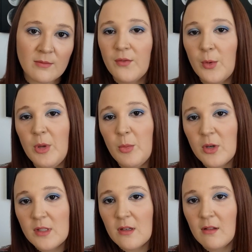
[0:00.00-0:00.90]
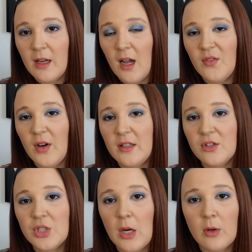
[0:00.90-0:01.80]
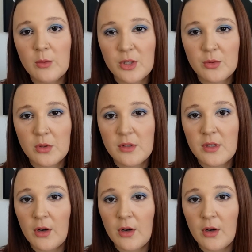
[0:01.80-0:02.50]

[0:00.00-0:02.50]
For me personally, I find that shower rituals